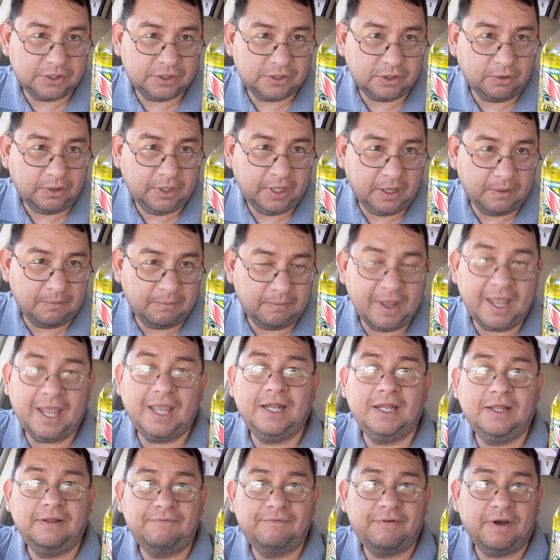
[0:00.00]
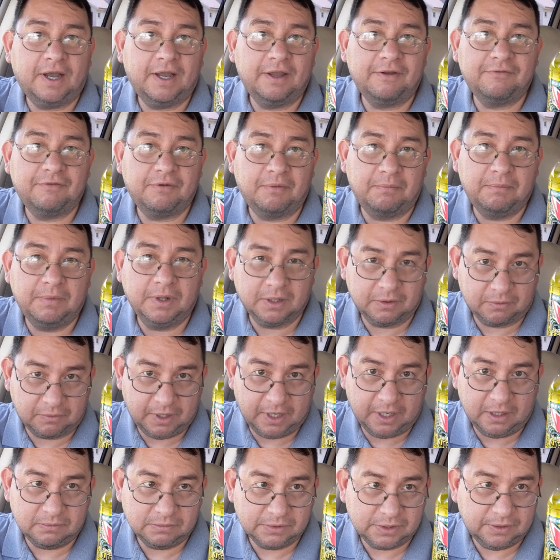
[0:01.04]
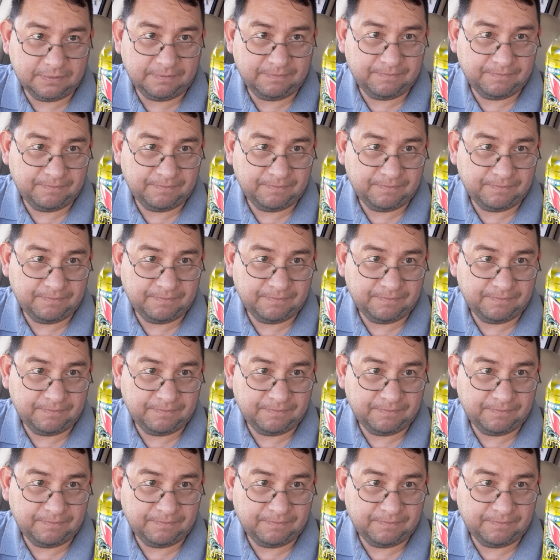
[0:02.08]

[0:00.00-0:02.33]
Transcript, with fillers: Sodium 85 milligrams.